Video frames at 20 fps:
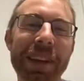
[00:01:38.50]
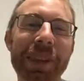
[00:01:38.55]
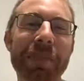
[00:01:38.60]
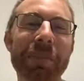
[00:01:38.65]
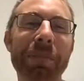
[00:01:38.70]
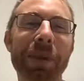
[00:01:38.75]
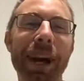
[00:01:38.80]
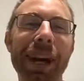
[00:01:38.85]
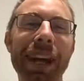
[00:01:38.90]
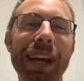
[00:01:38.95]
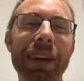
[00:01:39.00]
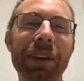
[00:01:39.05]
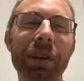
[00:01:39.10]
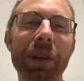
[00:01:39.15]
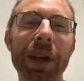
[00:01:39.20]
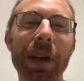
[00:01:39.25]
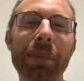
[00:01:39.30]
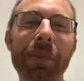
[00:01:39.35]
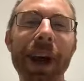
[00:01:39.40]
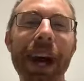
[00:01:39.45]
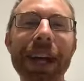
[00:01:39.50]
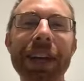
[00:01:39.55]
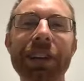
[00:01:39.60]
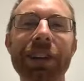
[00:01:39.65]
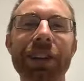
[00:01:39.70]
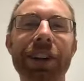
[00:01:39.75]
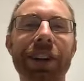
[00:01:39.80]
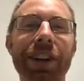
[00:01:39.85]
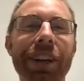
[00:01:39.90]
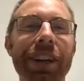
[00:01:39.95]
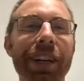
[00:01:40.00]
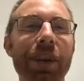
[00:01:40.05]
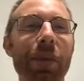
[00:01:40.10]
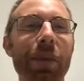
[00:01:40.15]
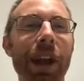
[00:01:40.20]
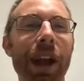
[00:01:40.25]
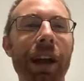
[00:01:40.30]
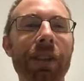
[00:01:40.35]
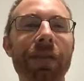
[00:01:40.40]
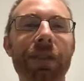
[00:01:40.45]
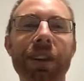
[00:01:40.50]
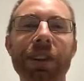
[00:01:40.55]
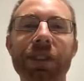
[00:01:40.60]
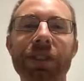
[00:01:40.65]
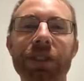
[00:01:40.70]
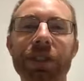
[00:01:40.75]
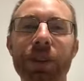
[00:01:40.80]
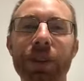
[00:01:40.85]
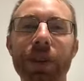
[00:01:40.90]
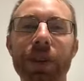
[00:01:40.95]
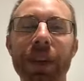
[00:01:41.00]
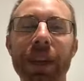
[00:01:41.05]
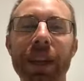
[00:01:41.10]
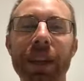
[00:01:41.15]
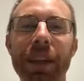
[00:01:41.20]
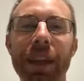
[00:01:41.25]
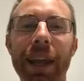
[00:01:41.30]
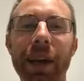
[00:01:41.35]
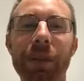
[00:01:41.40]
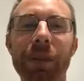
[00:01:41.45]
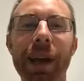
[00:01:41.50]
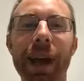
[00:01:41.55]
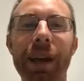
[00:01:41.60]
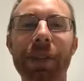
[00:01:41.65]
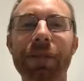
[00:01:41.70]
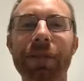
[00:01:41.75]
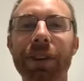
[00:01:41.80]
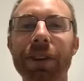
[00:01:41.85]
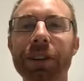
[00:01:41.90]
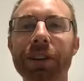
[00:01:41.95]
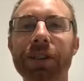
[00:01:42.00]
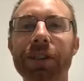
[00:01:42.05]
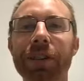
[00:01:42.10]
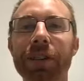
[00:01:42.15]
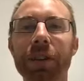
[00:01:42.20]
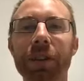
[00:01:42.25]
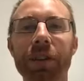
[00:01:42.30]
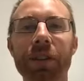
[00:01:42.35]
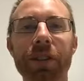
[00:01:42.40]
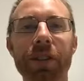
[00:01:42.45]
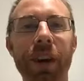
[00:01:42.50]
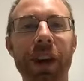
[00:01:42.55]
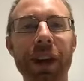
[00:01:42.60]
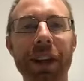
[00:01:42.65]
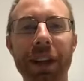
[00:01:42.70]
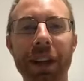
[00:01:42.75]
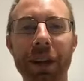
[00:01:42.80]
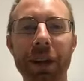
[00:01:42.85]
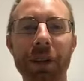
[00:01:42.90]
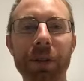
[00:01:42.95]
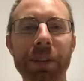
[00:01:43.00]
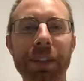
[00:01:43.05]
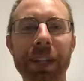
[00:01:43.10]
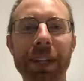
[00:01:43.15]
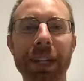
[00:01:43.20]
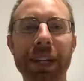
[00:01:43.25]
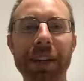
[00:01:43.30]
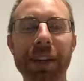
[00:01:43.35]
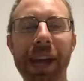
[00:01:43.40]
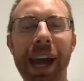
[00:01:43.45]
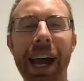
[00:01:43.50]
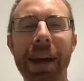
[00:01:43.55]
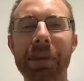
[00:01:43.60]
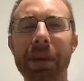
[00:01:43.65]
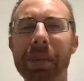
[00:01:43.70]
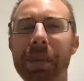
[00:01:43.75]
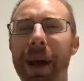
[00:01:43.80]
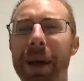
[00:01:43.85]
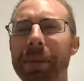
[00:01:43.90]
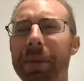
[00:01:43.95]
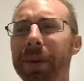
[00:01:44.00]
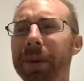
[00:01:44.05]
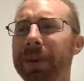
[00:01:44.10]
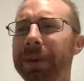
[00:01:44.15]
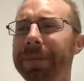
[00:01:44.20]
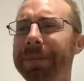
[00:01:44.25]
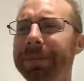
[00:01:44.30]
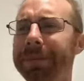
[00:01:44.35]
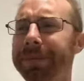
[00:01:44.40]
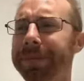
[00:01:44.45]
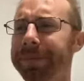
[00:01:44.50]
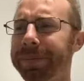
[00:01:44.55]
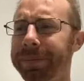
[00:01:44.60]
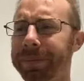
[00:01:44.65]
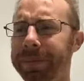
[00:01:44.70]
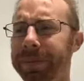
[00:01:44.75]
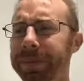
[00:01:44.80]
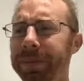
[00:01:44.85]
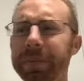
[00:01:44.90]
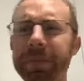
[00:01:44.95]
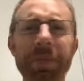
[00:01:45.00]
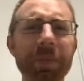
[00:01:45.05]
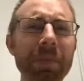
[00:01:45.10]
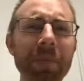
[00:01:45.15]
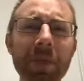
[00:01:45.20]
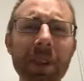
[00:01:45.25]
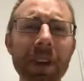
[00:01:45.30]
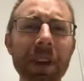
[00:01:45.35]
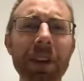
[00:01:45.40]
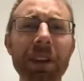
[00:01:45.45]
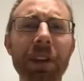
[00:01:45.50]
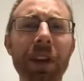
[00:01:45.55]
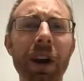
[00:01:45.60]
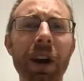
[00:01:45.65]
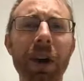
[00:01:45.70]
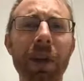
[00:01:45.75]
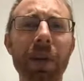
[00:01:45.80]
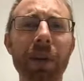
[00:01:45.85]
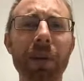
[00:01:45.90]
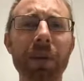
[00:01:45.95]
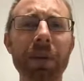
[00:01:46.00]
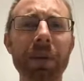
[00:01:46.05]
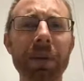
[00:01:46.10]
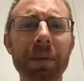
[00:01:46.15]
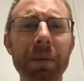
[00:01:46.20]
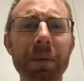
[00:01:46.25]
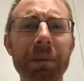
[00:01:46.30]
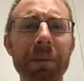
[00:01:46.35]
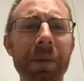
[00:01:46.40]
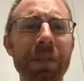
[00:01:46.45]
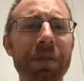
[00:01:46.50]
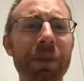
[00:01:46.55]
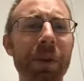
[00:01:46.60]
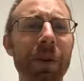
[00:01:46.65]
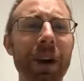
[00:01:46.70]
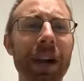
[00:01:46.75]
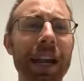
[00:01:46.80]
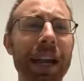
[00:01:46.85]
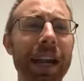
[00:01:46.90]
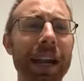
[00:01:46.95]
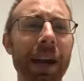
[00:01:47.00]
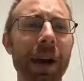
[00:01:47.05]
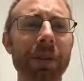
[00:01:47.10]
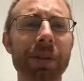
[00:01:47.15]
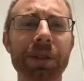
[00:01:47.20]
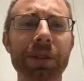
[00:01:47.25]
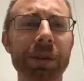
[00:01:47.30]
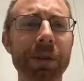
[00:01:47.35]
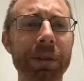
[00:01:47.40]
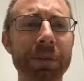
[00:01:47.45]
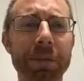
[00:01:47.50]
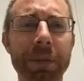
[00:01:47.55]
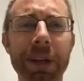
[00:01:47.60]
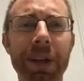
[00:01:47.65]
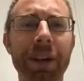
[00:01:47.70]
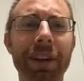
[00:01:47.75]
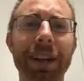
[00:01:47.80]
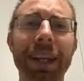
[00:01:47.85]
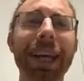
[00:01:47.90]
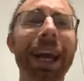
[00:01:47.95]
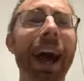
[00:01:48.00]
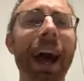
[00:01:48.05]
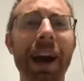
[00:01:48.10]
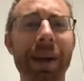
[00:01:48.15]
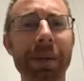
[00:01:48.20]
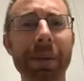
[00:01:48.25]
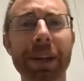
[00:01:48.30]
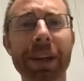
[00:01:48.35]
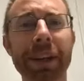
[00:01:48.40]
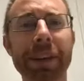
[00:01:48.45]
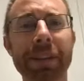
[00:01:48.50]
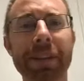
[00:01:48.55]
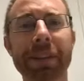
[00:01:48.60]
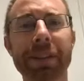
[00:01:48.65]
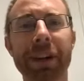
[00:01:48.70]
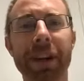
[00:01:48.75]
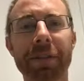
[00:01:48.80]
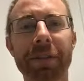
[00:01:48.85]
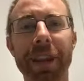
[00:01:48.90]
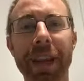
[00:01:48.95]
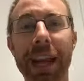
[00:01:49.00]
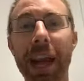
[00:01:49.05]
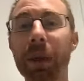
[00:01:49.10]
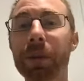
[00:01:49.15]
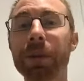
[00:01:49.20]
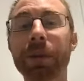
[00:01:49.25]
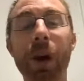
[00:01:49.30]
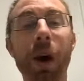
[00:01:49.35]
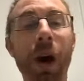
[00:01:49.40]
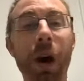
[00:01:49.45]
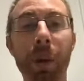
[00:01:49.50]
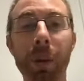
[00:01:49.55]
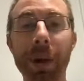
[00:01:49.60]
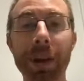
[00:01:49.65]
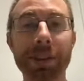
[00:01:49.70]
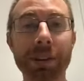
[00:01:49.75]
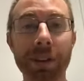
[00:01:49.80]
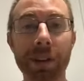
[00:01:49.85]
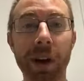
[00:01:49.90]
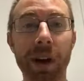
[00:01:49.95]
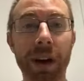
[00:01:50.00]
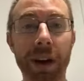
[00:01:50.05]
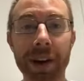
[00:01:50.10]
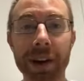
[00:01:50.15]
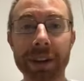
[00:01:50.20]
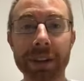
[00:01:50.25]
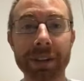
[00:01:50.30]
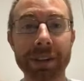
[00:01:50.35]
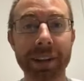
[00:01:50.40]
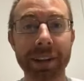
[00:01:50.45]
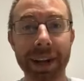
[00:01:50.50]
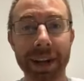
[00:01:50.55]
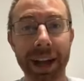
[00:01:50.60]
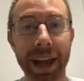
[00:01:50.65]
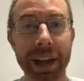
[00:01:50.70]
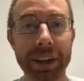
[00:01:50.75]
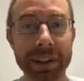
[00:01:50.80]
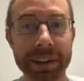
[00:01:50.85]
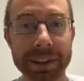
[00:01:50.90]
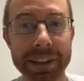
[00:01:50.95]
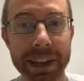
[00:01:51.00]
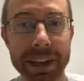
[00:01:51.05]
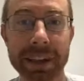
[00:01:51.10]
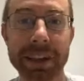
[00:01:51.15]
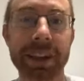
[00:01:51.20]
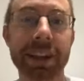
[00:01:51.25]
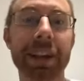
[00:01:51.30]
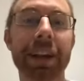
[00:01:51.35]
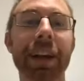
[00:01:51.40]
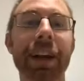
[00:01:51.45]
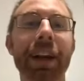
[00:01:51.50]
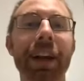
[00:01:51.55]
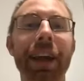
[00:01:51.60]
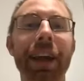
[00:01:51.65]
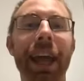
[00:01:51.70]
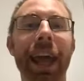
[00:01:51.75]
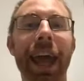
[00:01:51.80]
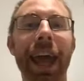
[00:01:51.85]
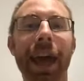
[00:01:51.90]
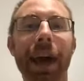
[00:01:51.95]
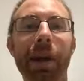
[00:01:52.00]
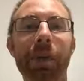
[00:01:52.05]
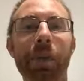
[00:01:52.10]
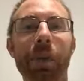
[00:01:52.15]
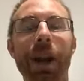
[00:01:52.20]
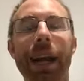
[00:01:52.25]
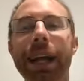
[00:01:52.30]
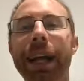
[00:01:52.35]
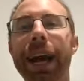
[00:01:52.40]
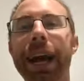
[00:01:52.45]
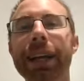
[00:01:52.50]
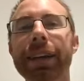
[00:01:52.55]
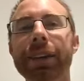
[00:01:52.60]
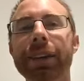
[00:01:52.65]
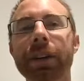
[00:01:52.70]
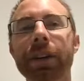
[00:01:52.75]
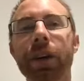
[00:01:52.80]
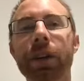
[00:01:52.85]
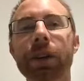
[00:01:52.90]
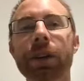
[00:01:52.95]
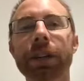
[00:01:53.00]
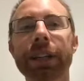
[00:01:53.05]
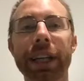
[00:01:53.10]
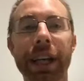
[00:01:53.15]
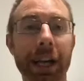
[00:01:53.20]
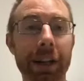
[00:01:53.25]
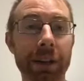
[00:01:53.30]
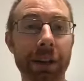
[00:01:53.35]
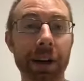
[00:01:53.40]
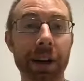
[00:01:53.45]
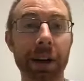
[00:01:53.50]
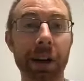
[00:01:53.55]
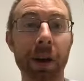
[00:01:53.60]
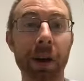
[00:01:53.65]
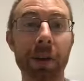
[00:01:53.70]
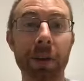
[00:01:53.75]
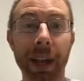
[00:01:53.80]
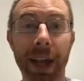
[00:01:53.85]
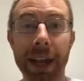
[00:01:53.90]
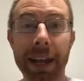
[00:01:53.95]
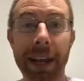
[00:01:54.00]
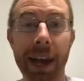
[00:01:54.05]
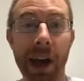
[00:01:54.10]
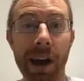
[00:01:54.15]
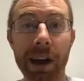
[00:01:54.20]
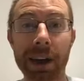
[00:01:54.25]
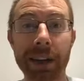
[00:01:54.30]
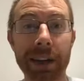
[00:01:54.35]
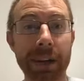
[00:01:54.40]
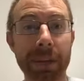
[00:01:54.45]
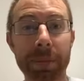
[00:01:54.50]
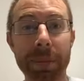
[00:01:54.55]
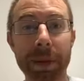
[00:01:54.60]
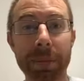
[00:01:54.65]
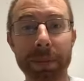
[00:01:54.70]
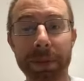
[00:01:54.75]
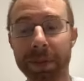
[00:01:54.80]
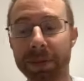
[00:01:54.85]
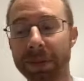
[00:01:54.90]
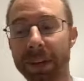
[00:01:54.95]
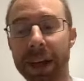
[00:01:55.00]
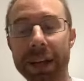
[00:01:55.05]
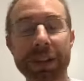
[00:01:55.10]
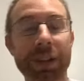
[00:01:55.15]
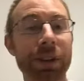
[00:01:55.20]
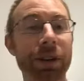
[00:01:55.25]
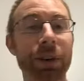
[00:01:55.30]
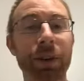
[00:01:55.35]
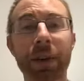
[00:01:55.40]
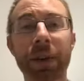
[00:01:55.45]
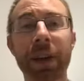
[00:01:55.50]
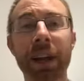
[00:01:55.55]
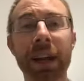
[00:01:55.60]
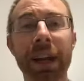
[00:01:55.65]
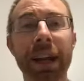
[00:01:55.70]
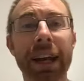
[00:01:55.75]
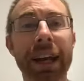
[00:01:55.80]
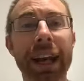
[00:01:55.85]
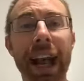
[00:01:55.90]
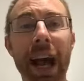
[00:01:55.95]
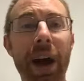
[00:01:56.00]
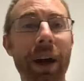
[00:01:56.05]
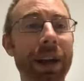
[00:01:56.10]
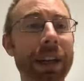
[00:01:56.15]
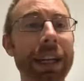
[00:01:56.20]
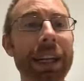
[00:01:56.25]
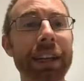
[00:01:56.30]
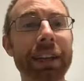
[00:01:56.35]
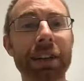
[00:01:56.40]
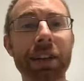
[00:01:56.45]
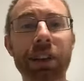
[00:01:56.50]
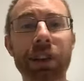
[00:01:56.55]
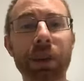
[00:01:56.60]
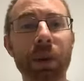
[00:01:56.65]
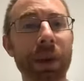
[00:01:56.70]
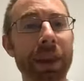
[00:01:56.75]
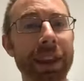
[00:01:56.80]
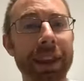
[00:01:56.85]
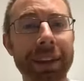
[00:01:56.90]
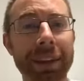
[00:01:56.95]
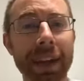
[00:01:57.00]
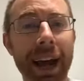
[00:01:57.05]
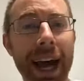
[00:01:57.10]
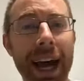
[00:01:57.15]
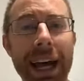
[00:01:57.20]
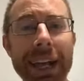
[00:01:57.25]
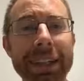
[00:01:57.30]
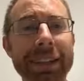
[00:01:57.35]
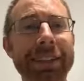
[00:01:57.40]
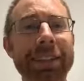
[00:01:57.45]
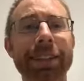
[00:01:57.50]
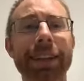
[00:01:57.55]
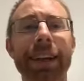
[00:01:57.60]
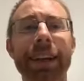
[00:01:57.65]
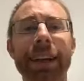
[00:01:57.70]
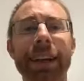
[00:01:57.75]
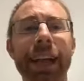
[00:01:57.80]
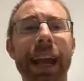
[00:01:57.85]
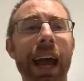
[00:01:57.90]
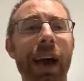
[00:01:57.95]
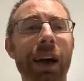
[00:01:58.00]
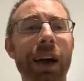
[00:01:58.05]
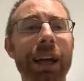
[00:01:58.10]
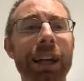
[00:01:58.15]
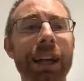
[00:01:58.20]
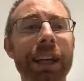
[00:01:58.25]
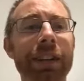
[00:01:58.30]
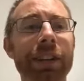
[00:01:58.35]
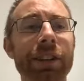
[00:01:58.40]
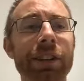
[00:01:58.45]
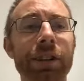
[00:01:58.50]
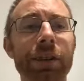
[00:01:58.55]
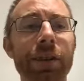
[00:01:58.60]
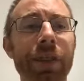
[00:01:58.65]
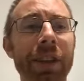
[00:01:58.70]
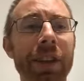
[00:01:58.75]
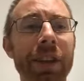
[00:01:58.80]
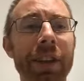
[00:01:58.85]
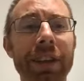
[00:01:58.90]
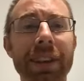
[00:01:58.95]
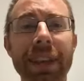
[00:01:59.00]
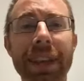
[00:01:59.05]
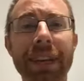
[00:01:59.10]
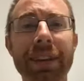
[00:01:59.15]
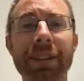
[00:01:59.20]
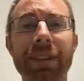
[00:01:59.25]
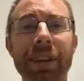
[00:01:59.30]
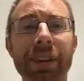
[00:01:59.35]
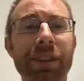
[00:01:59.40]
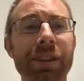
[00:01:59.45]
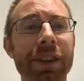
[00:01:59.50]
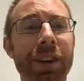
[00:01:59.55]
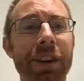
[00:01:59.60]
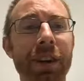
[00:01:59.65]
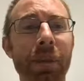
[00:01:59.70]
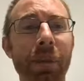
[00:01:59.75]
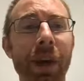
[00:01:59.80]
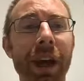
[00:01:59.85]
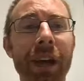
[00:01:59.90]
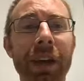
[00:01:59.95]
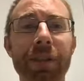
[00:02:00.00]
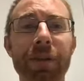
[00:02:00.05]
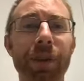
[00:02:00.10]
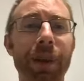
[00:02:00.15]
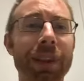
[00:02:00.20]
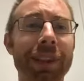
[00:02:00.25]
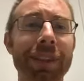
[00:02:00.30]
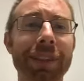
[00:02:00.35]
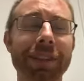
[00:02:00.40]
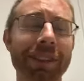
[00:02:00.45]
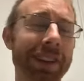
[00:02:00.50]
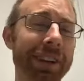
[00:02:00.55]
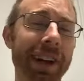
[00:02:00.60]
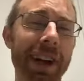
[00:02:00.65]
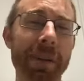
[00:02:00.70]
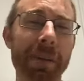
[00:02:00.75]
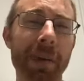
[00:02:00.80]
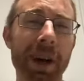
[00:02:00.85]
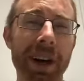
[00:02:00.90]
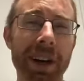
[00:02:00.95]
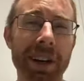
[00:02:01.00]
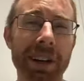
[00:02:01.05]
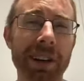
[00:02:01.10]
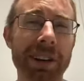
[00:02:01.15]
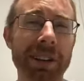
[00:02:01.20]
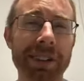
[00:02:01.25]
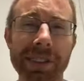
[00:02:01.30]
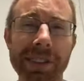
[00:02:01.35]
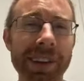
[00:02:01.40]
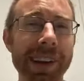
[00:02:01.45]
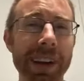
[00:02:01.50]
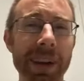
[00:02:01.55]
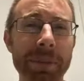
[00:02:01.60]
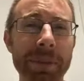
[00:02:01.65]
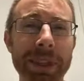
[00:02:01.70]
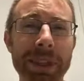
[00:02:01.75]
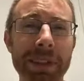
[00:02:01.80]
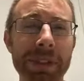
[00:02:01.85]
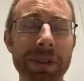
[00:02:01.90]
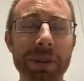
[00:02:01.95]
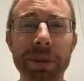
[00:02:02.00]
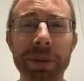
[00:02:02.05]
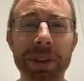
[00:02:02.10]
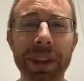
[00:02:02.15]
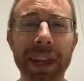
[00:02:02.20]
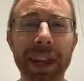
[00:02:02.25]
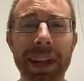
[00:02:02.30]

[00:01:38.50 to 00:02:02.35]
But in my journey, when I first joined, like when I first started coaching, I remember, you know, beforehand I was doing purely comedy and stuff. Like I was always an artist and an entertainer. And when I got into coaching, I thought, okay, now I need to be professional. Now I need to join the dots. Now I need to do this a certain way of what these internet marketers are telling me to do on the